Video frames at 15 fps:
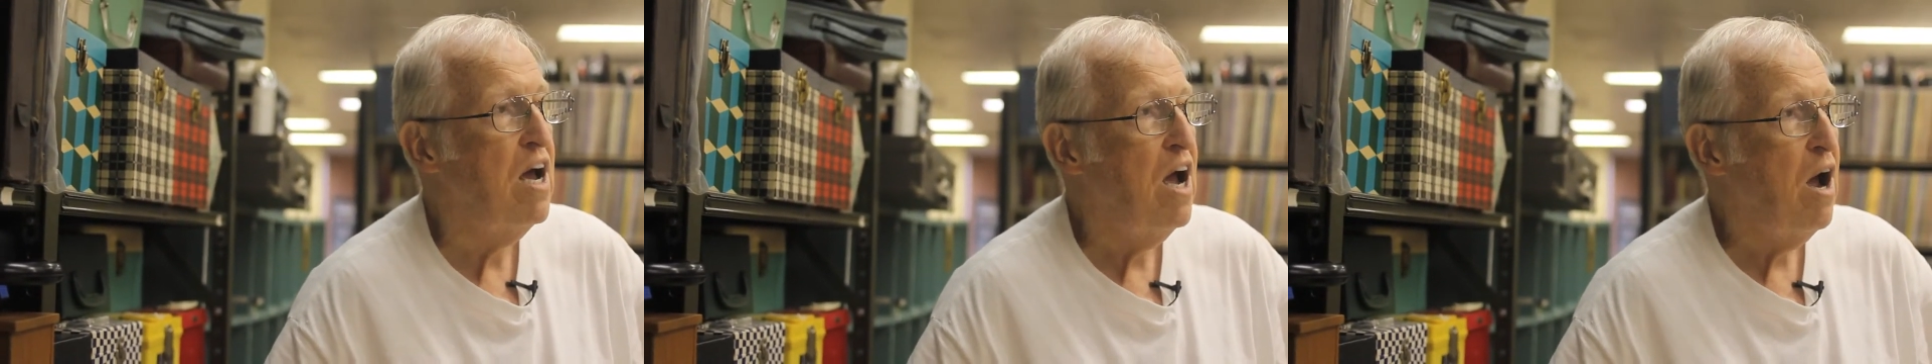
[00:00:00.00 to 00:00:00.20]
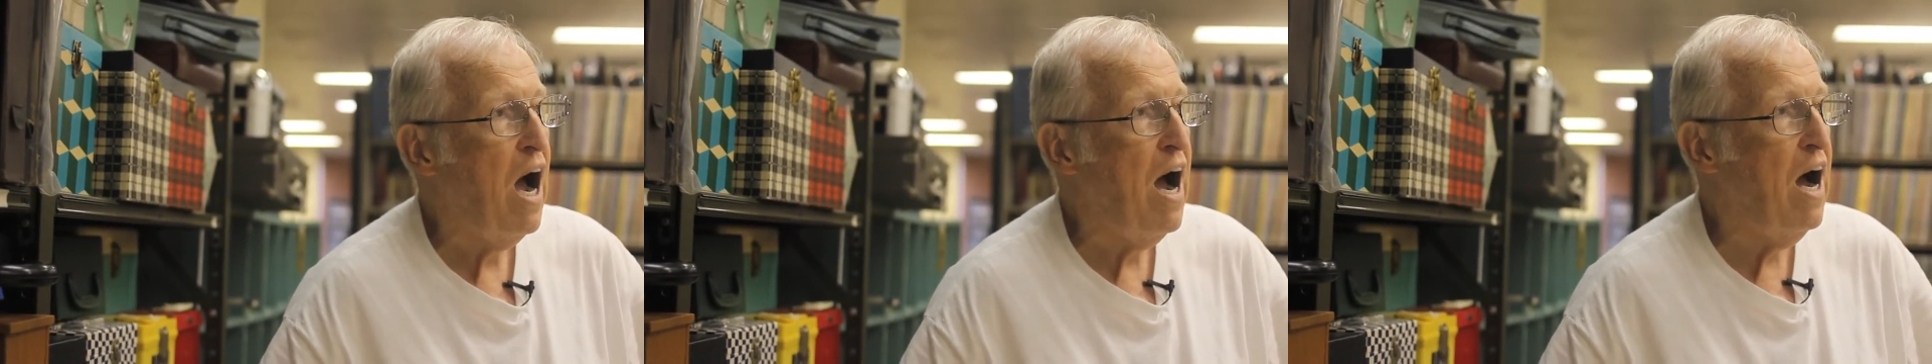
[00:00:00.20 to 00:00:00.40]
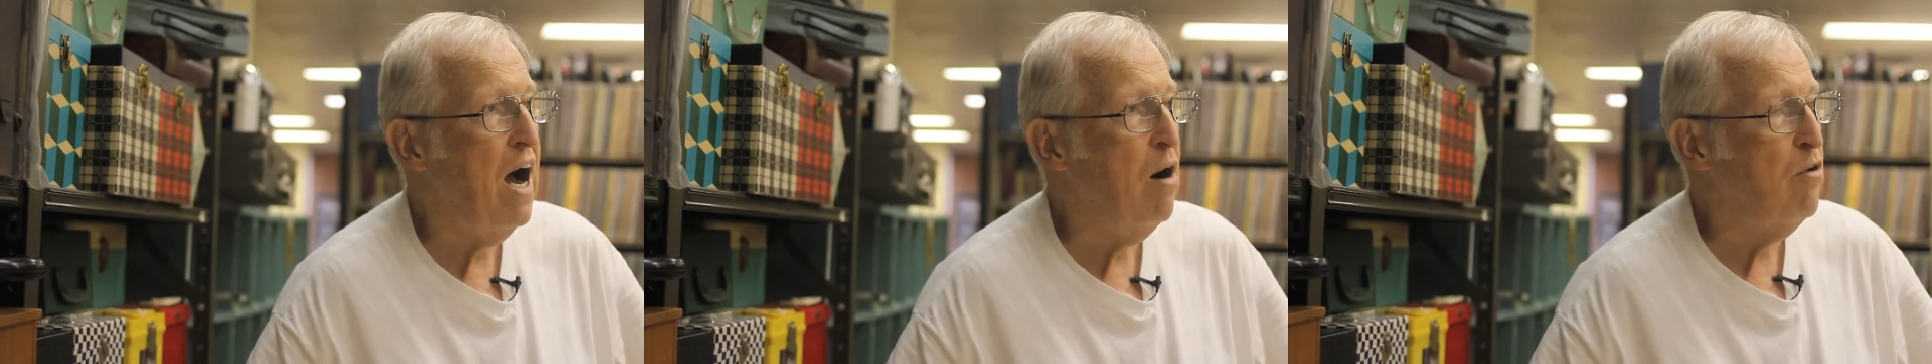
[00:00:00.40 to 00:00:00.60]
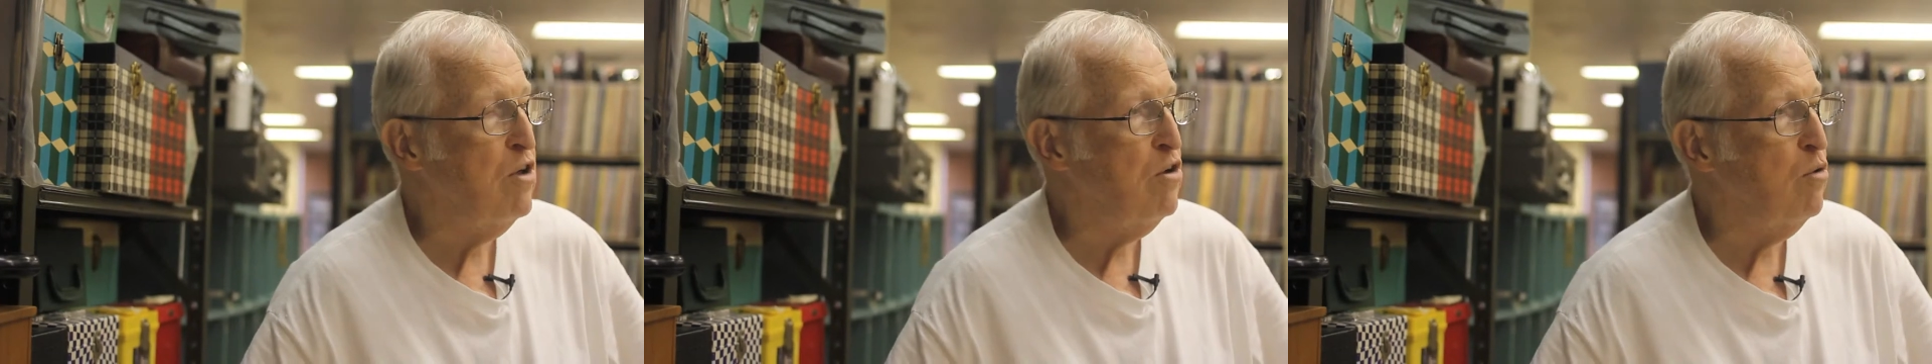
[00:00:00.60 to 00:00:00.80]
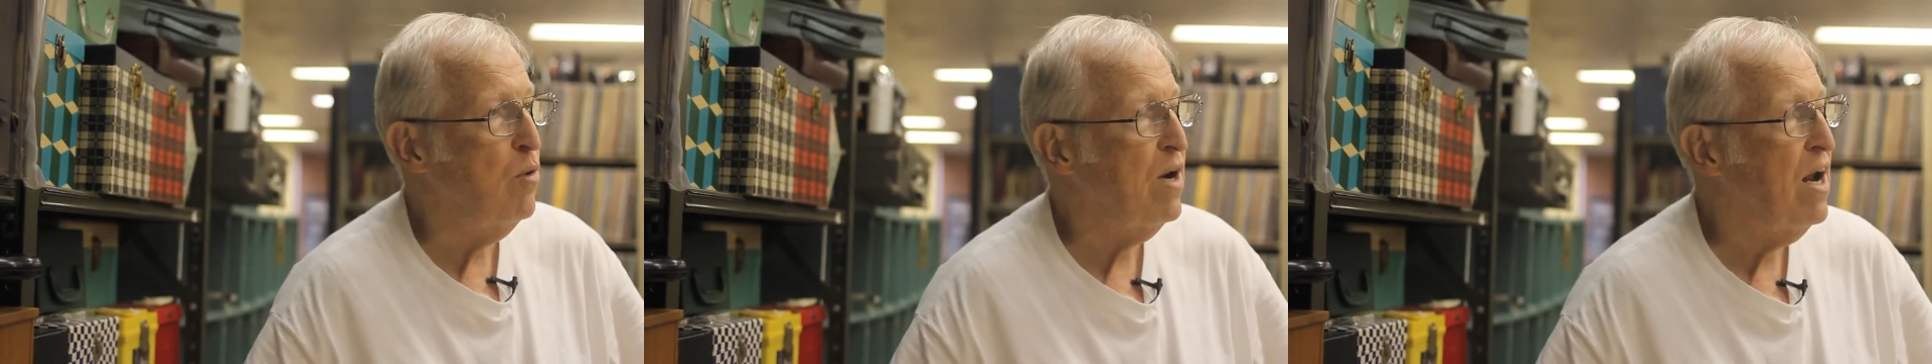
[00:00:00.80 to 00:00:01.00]
how
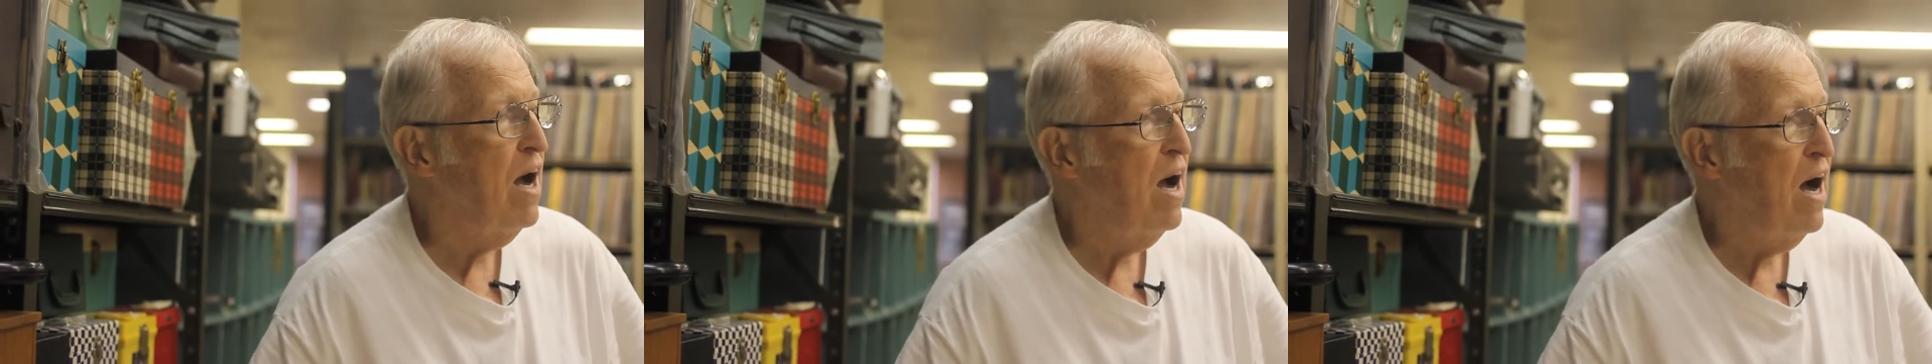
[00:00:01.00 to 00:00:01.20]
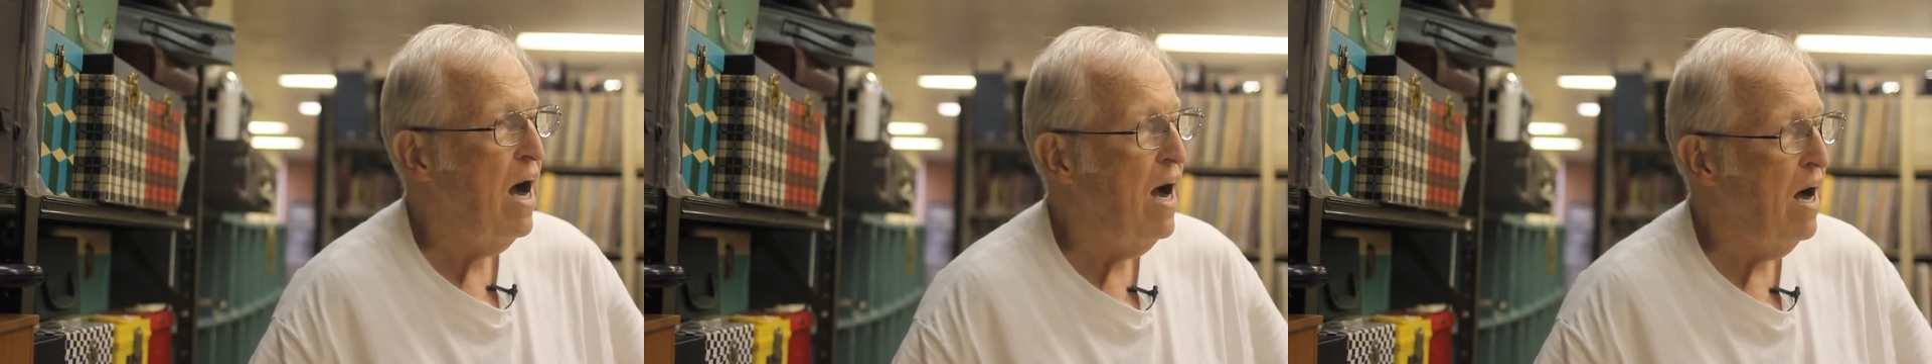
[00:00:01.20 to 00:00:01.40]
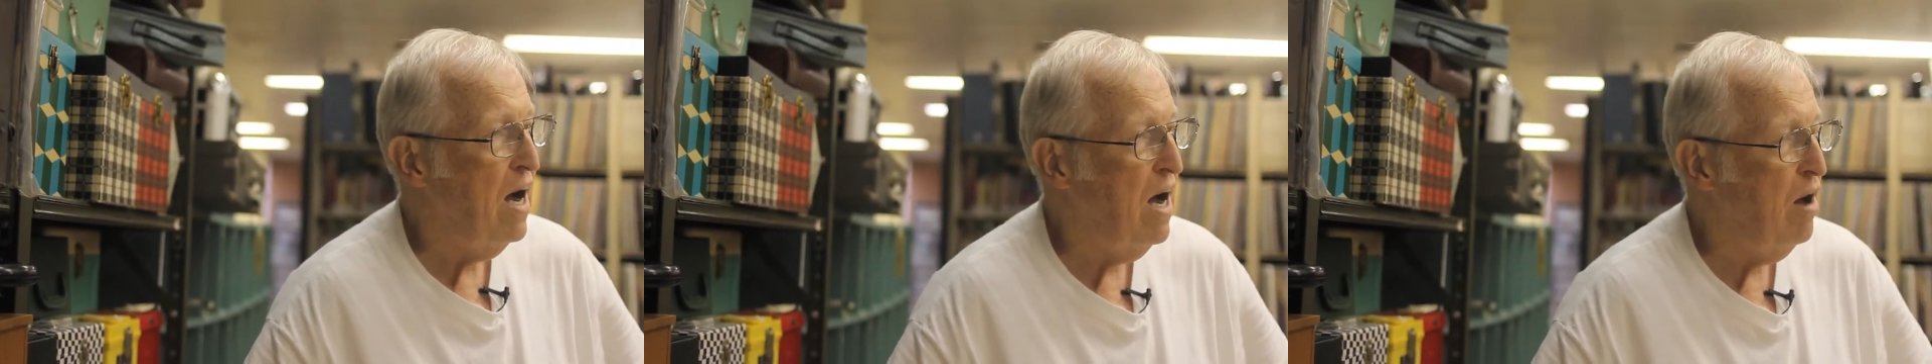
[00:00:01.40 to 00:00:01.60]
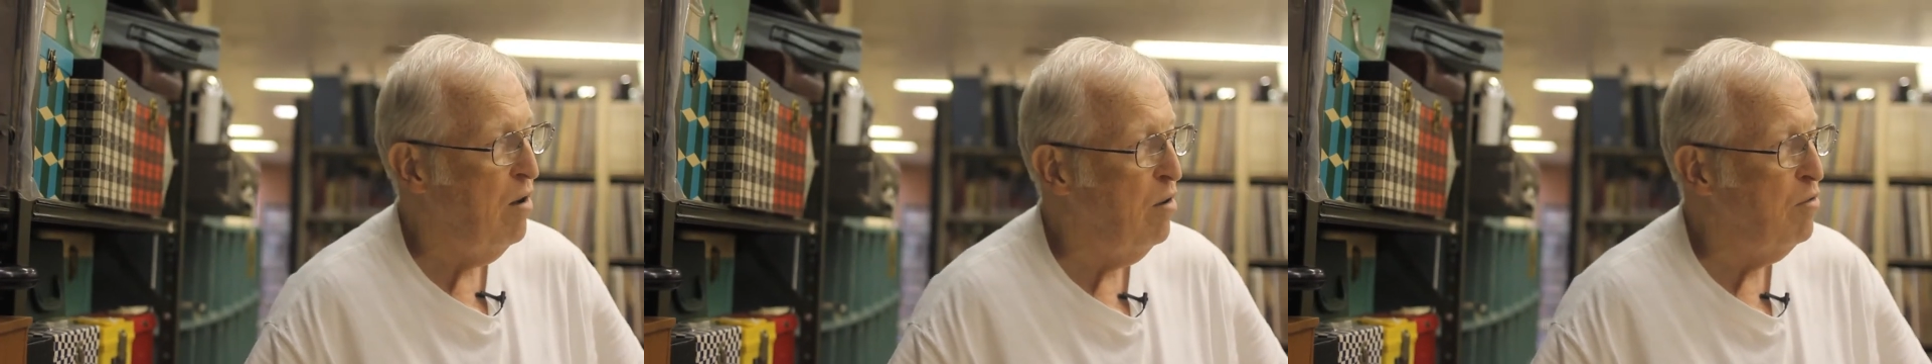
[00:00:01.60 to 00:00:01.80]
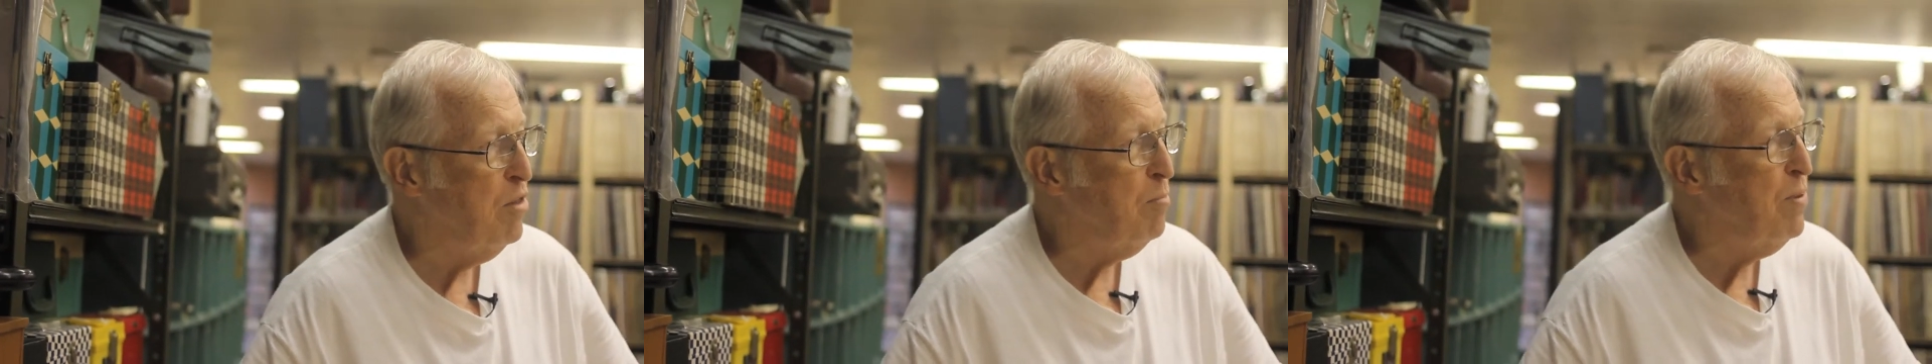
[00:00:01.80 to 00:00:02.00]
you would
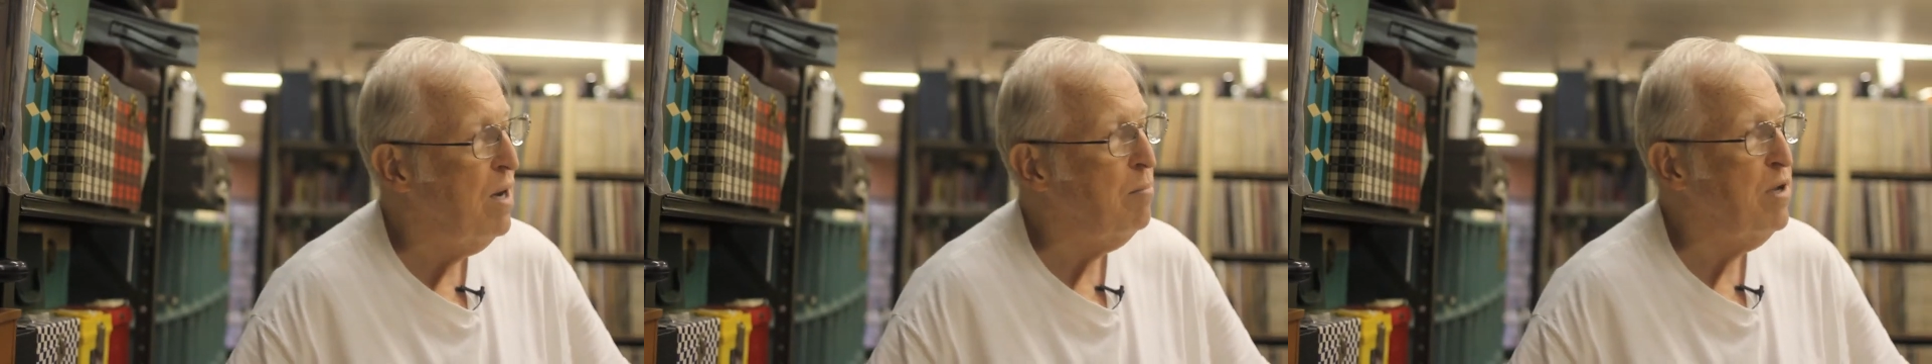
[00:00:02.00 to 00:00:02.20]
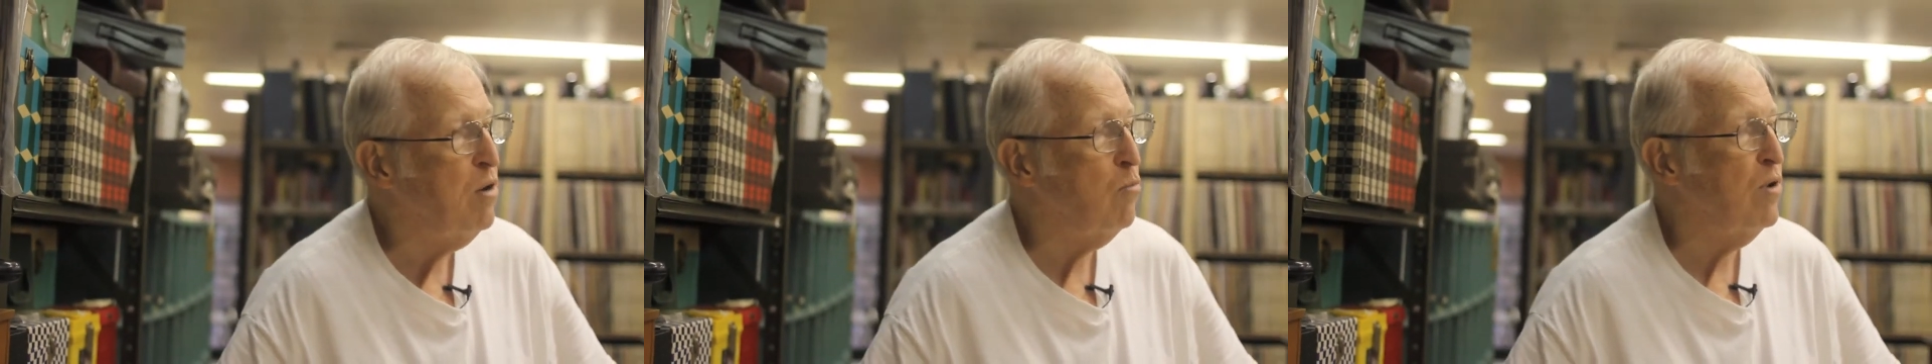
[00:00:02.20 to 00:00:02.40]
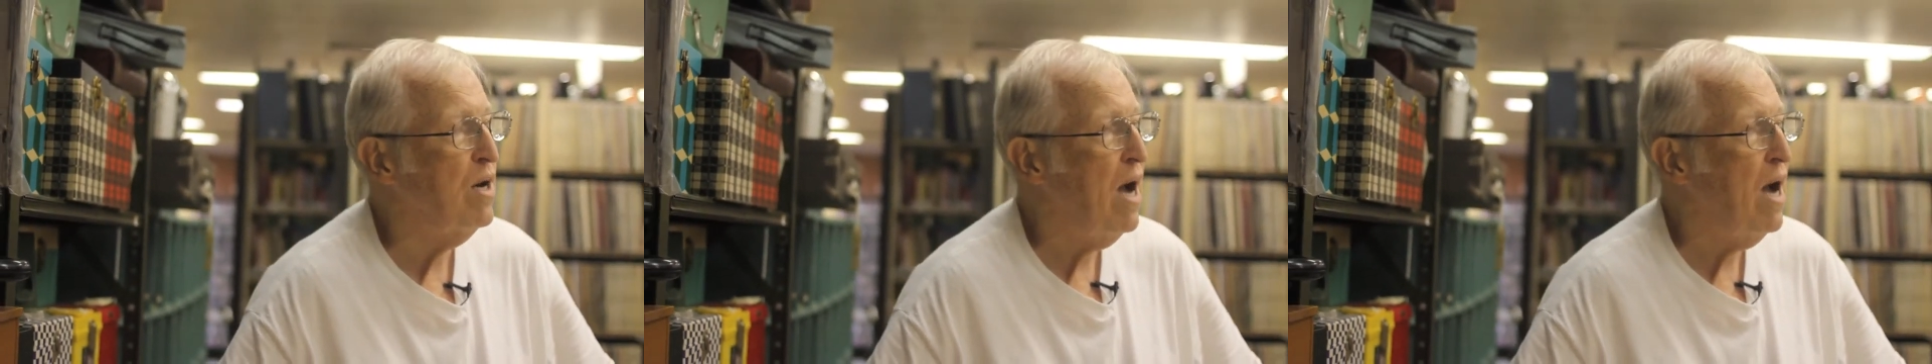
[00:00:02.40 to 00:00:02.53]
how the public would